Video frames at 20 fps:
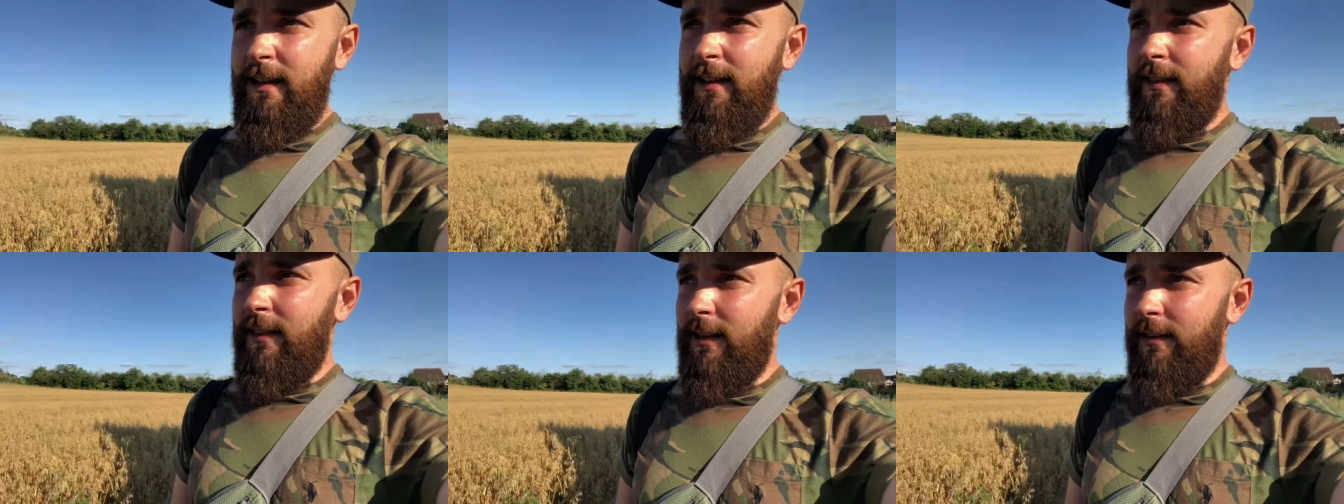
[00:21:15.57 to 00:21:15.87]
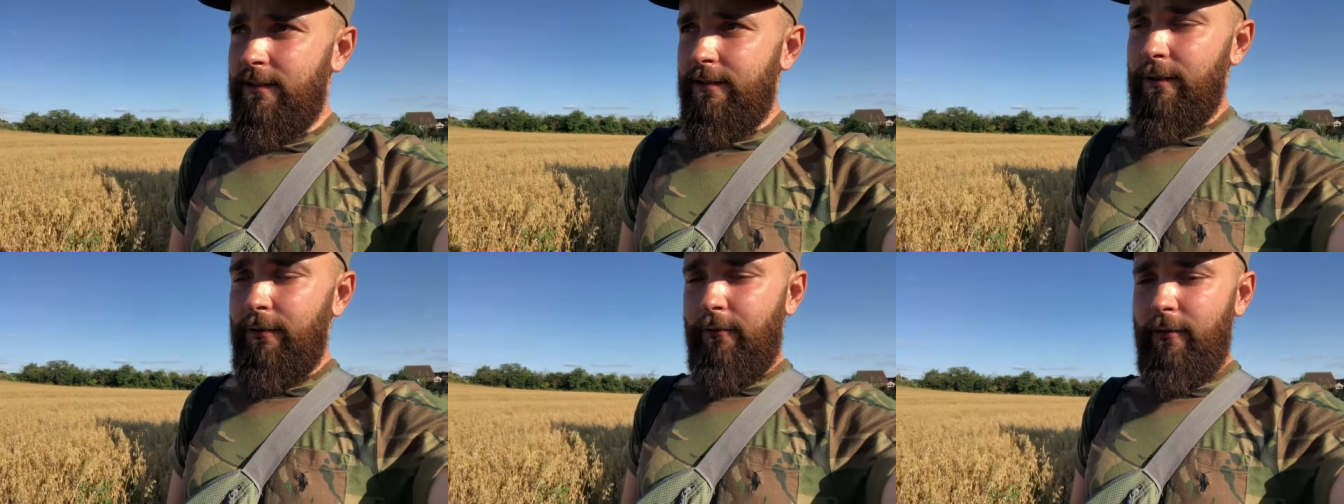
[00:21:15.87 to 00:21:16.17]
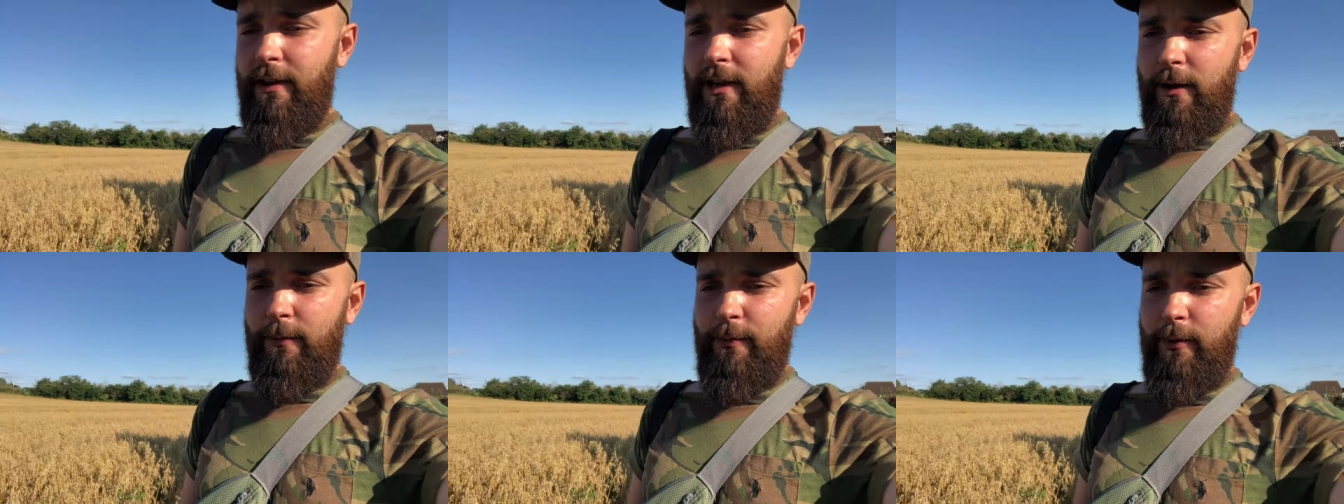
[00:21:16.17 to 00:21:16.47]
That's
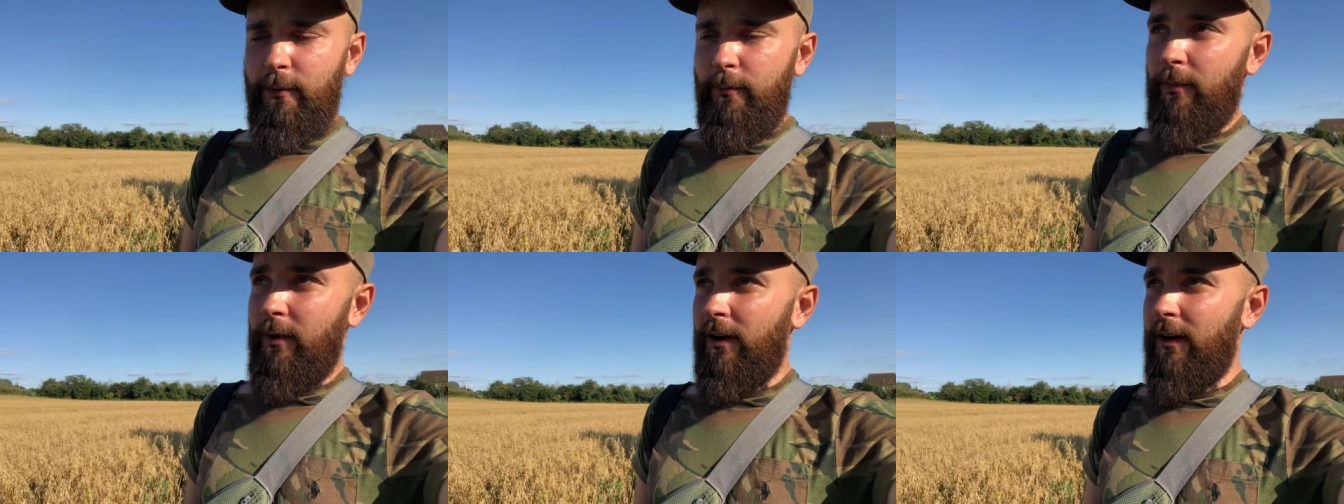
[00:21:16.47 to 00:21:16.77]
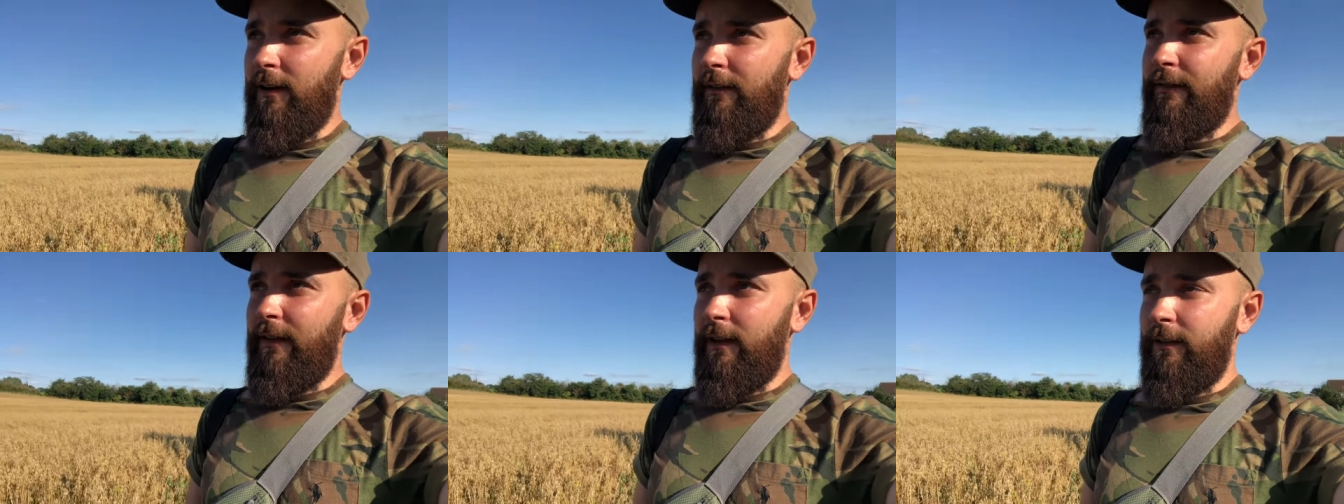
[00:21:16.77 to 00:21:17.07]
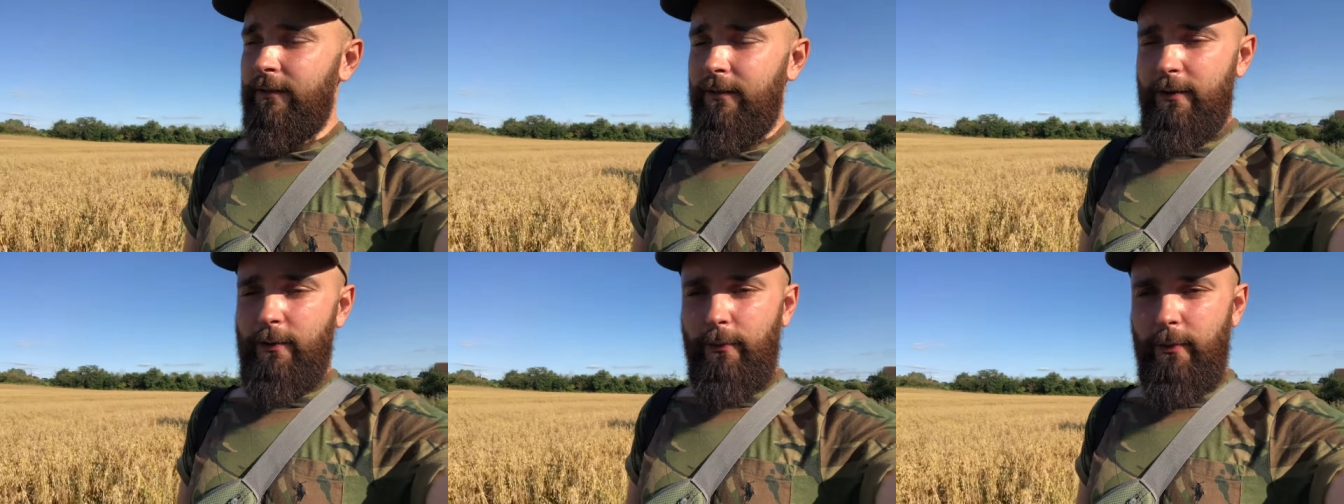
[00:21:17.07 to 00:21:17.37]
three up on what I
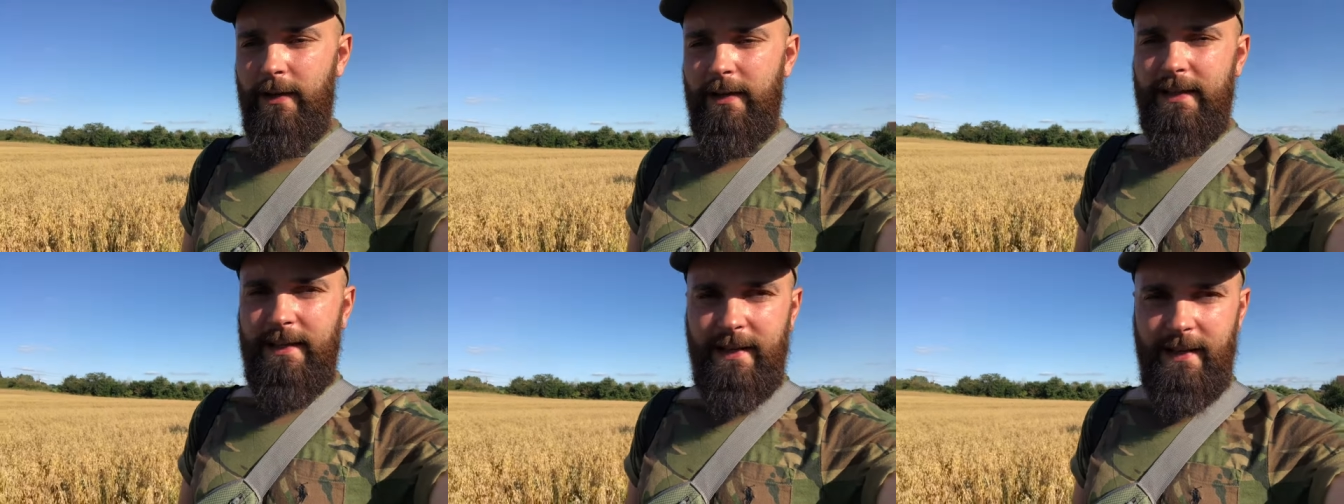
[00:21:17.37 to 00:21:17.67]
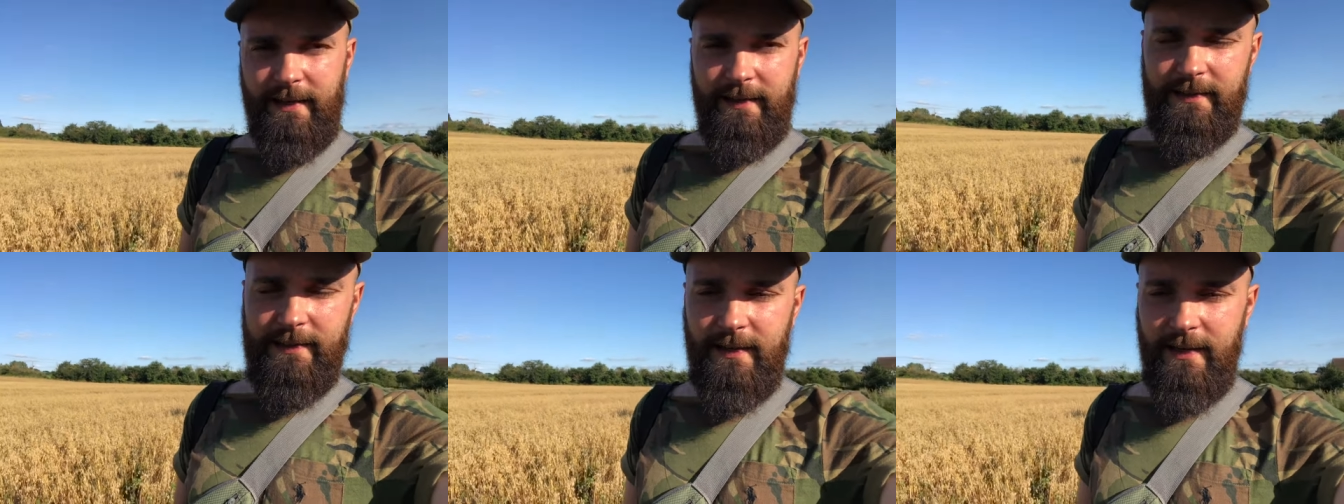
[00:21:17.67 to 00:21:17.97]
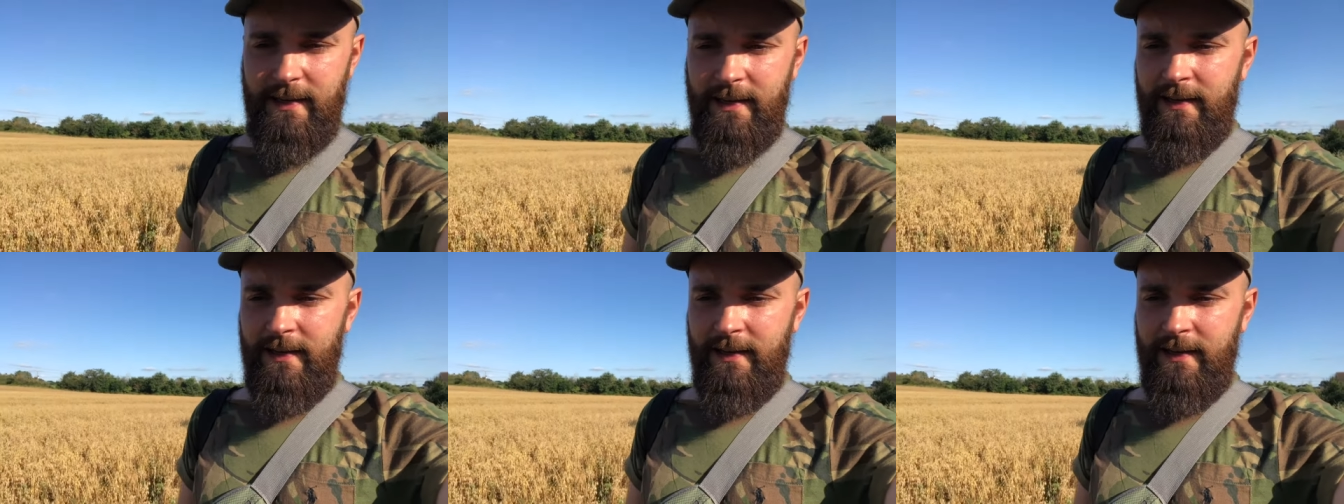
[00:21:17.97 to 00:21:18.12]
found at the weekend.